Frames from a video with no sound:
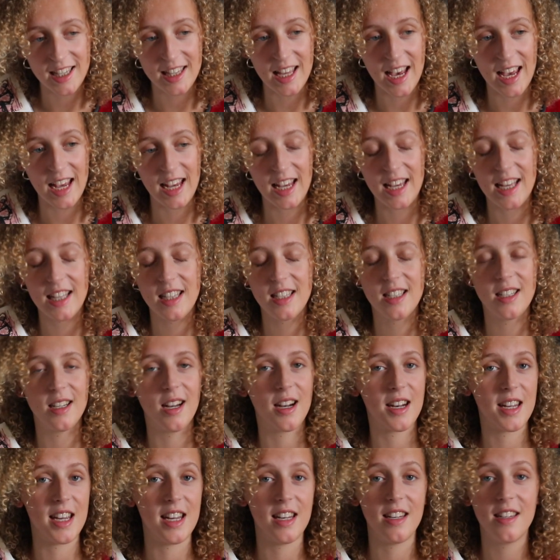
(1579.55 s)
They
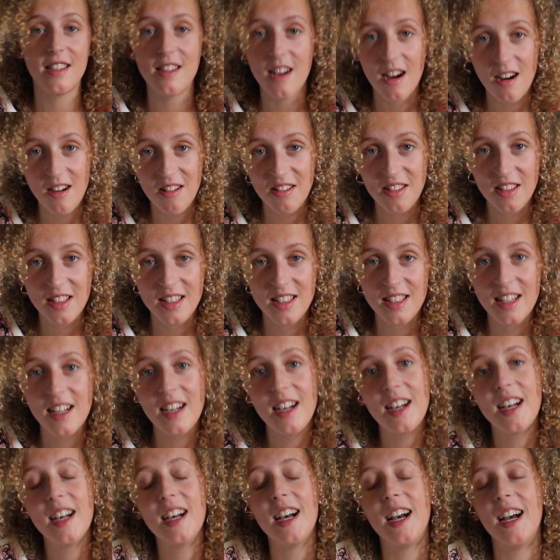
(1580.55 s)
studied dance
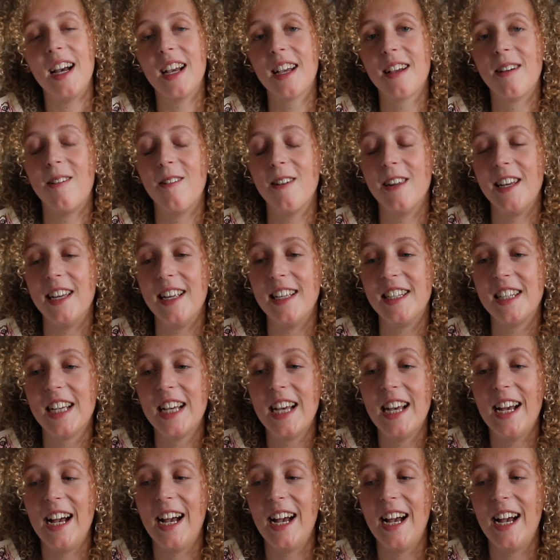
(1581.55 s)
at college,